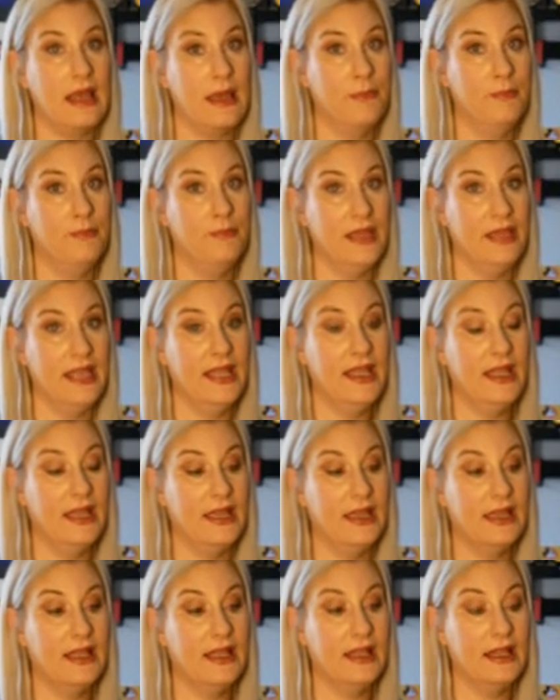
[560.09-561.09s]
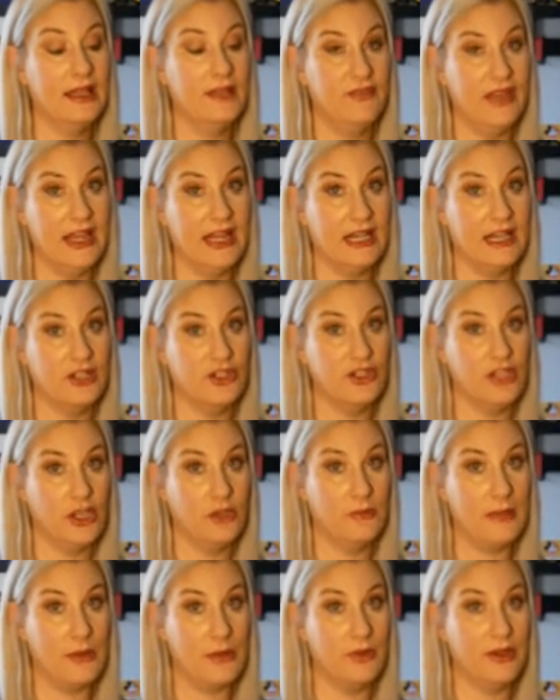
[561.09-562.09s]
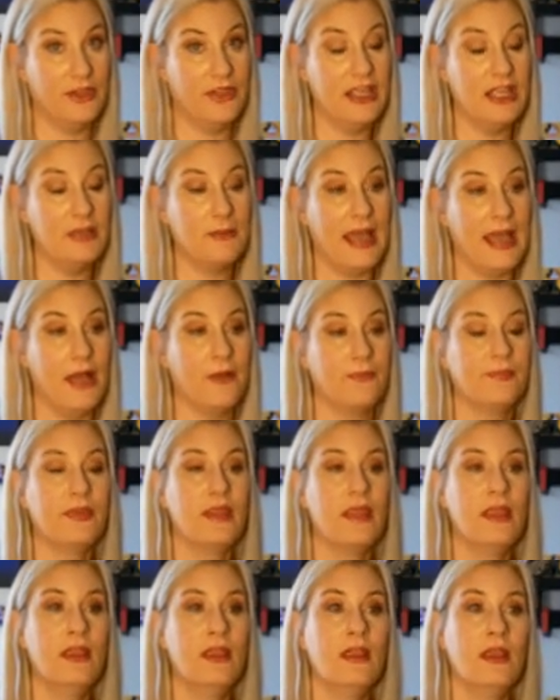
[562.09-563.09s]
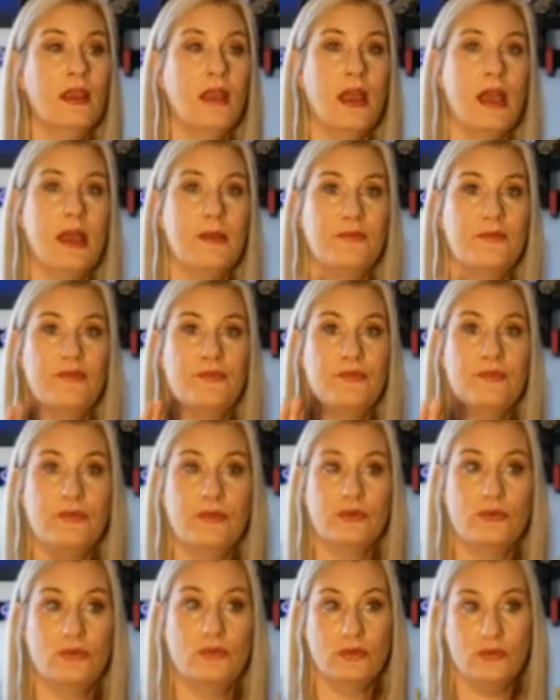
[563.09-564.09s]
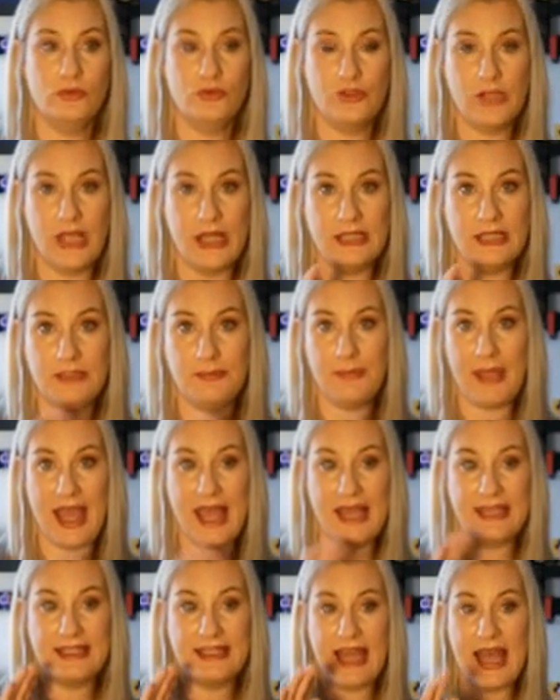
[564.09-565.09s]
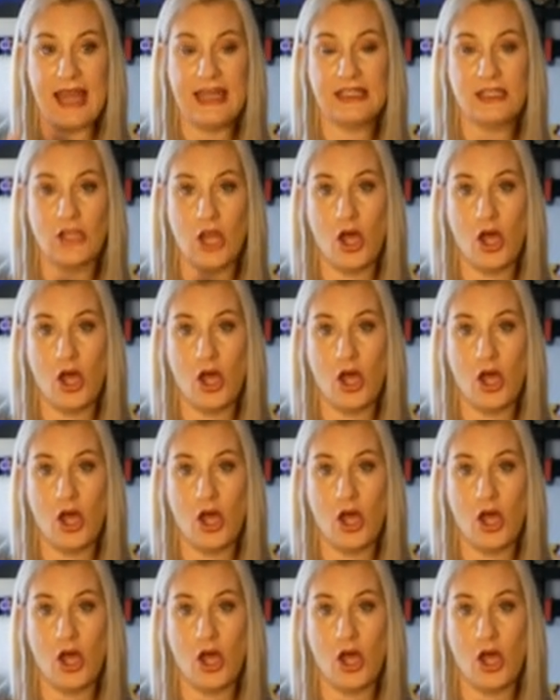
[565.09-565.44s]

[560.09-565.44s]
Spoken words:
a big advantage that you might want to think about. Just past that is a